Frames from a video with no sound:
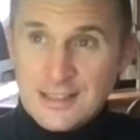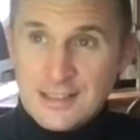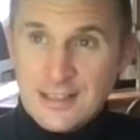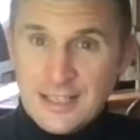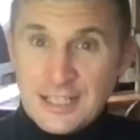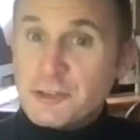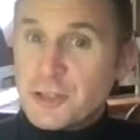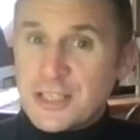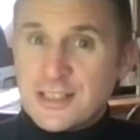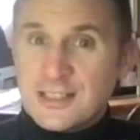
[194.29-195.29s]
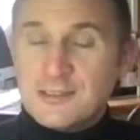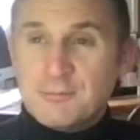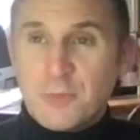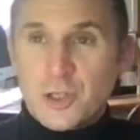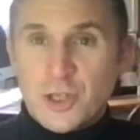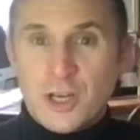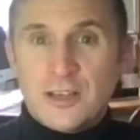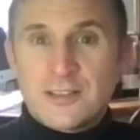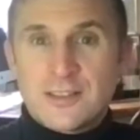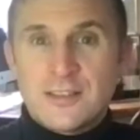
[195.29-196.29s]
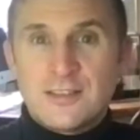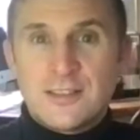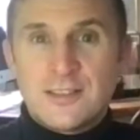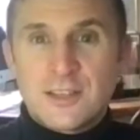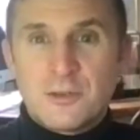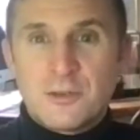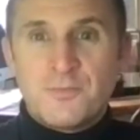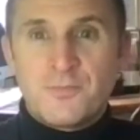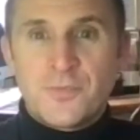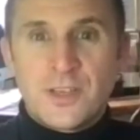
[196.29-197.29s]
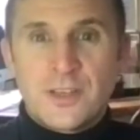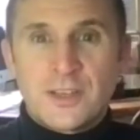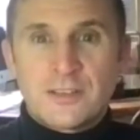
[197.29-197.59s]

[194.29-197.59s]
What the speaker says: an interest in martial arts, and so yeah,